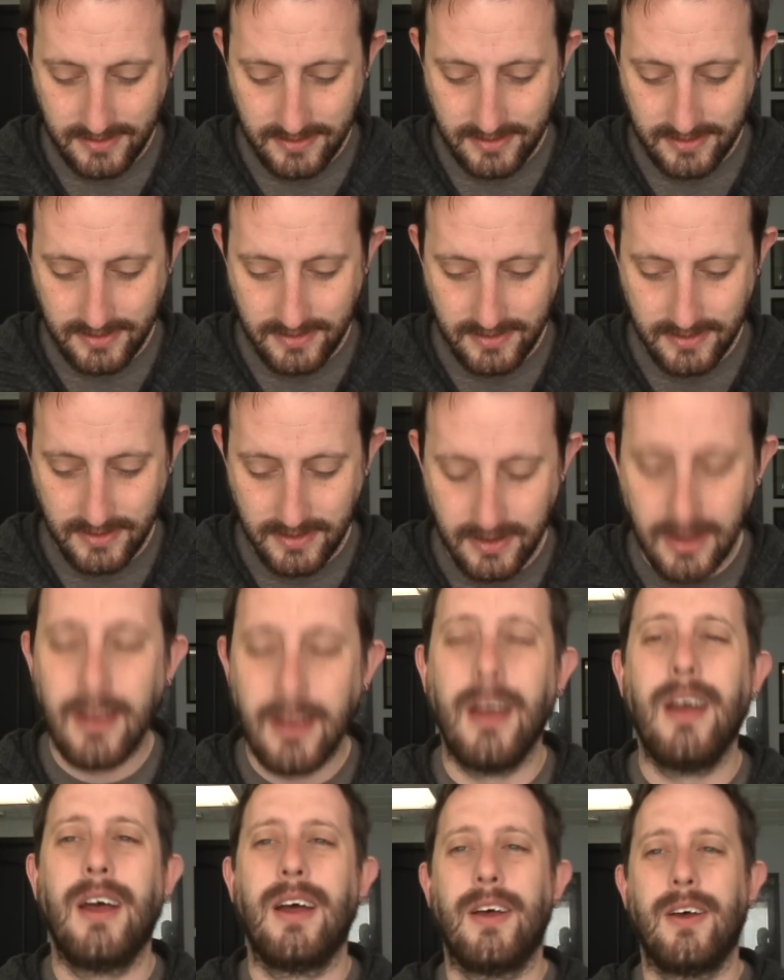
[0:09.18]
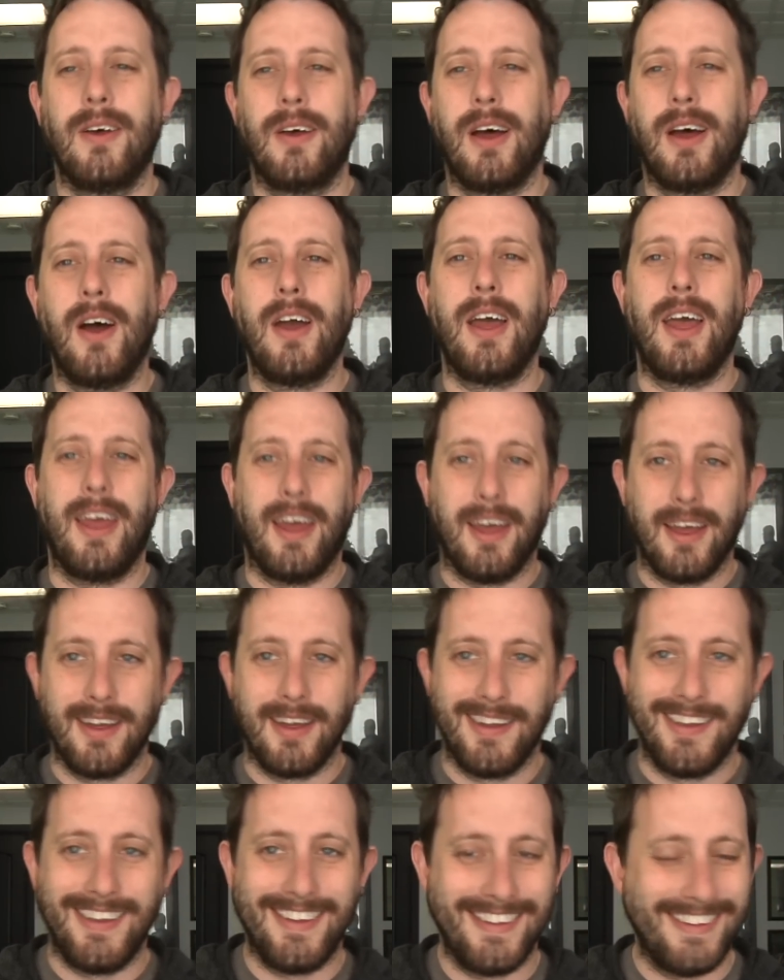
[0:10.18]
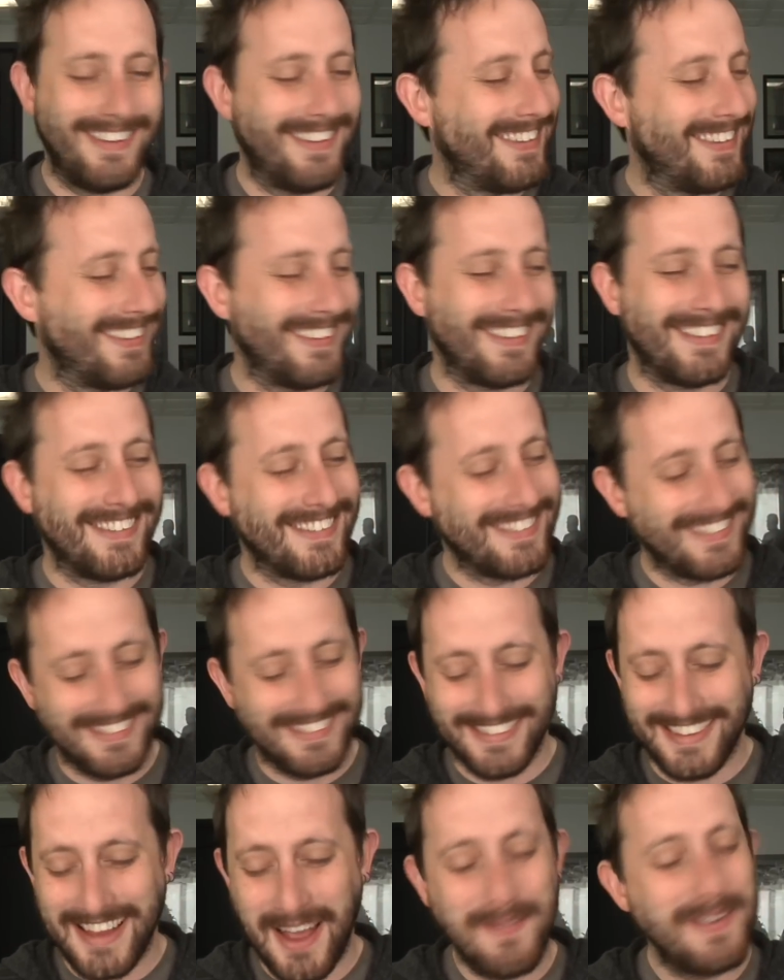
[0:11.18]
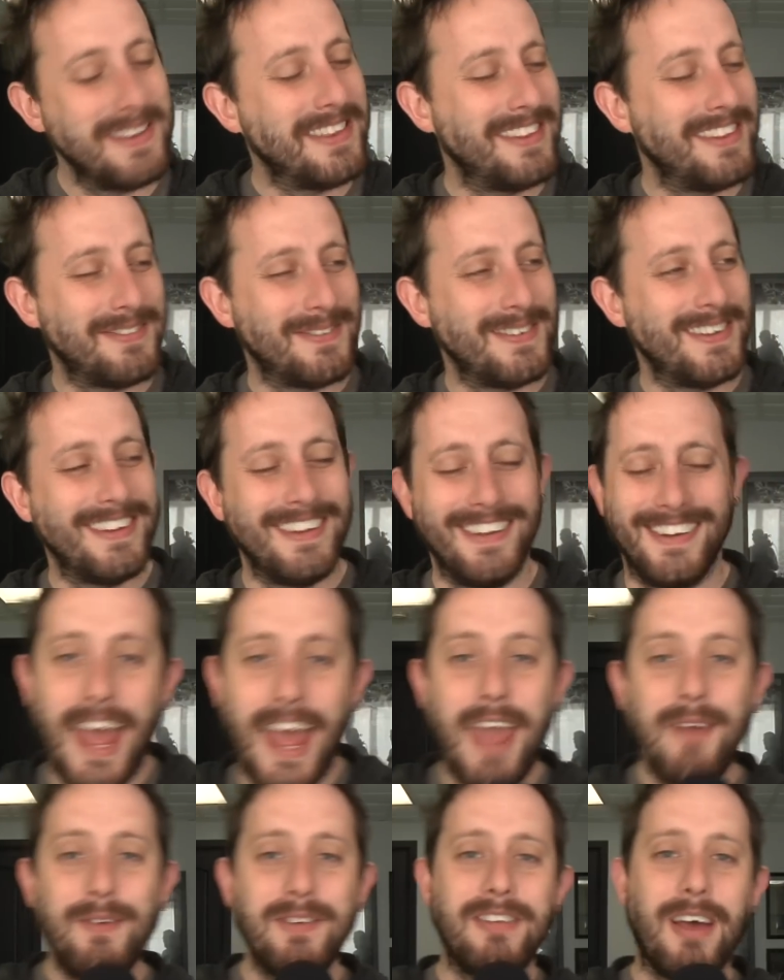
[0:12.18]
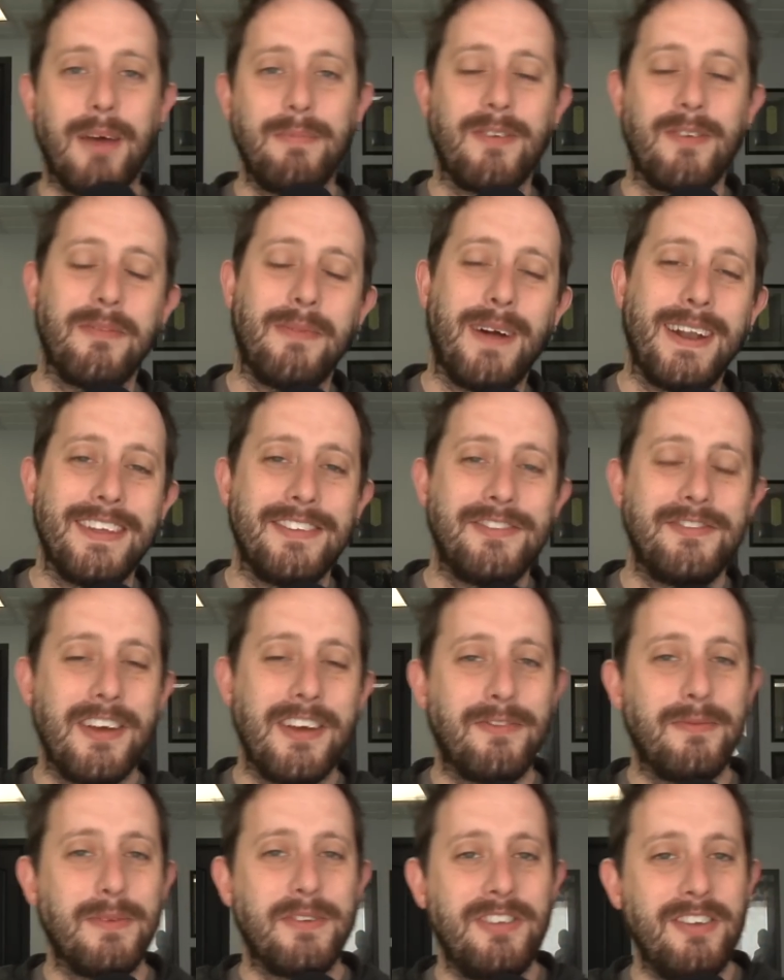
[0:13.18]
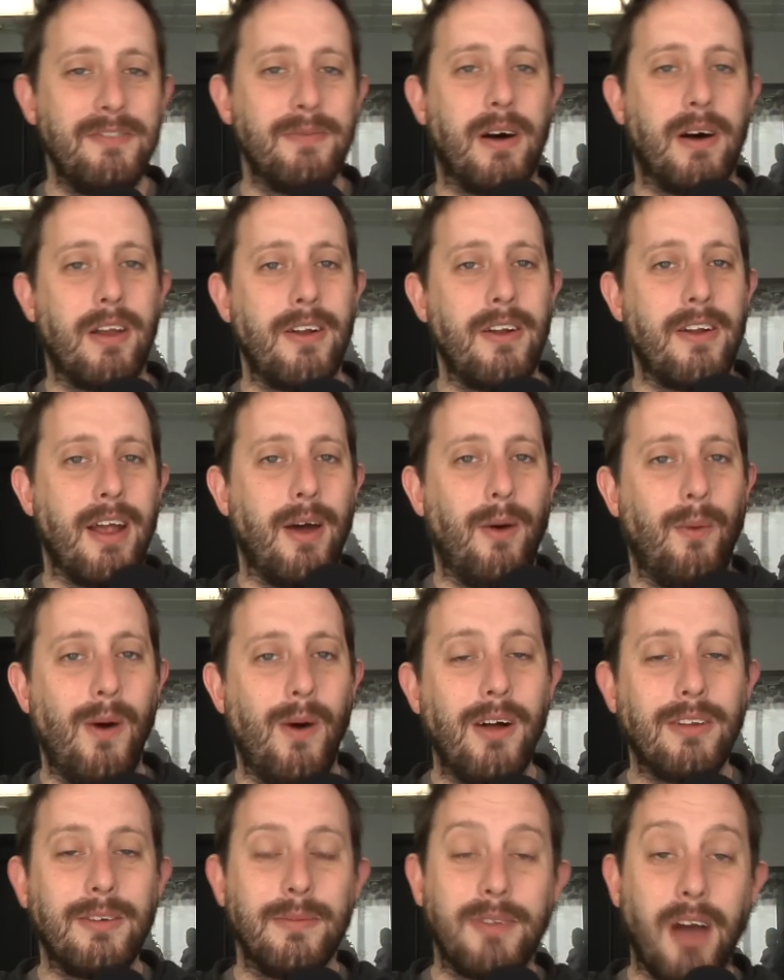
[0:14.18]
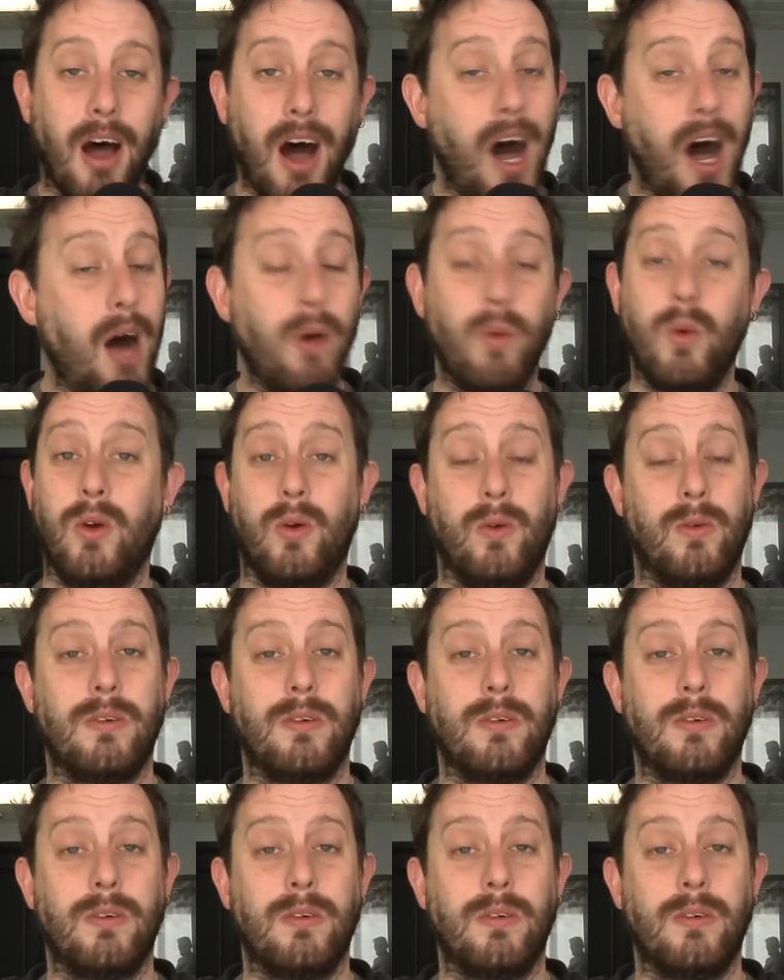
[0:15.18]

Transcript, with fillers: Hi, my name is Jeff from oh, Achievement Hunter. Er, this is AHWU. How many of these we done? Hey, what's up, everybody? It's Jeff from Achievement Hunter, and welcome to AHWU.